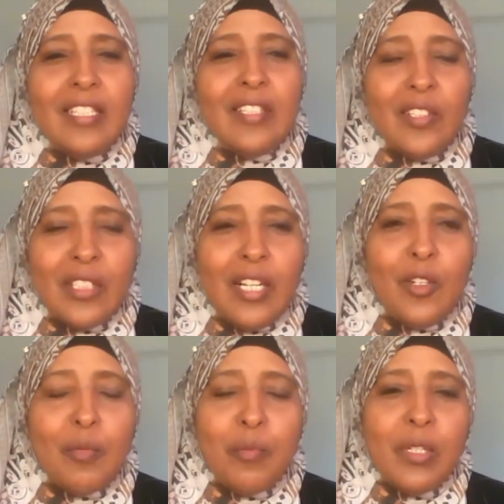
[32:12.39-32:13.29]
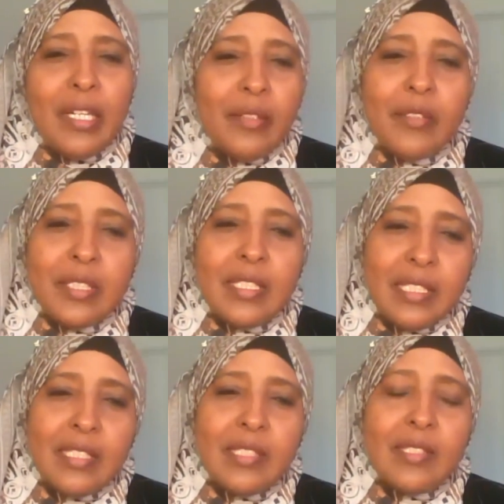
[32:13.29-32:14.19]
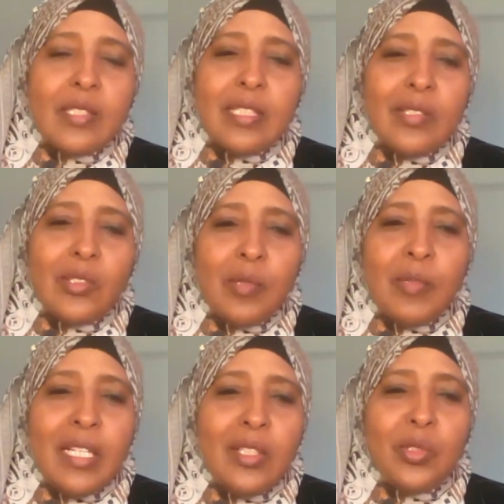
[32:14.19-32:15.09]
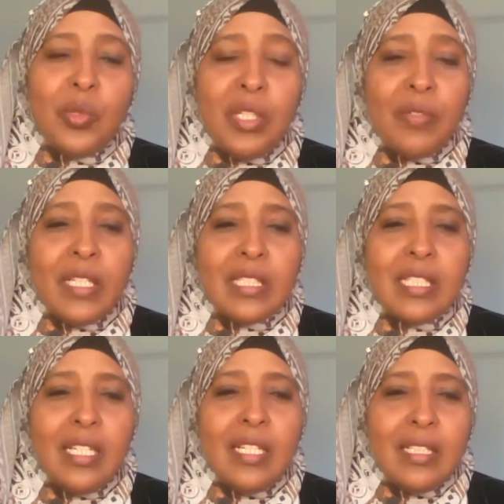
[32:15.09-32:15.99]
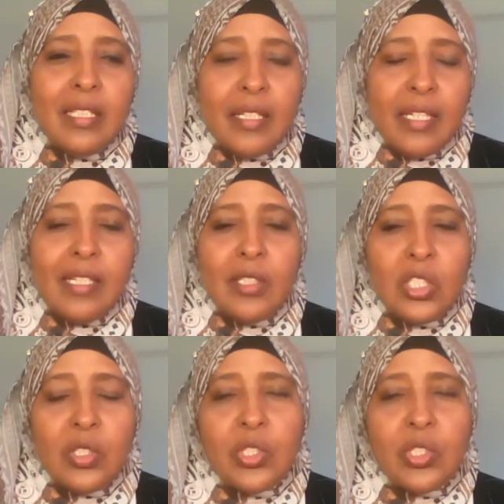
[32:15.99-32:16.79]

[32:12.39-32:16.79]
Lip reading: or our brothers and sisters in Somali to give us the recognition.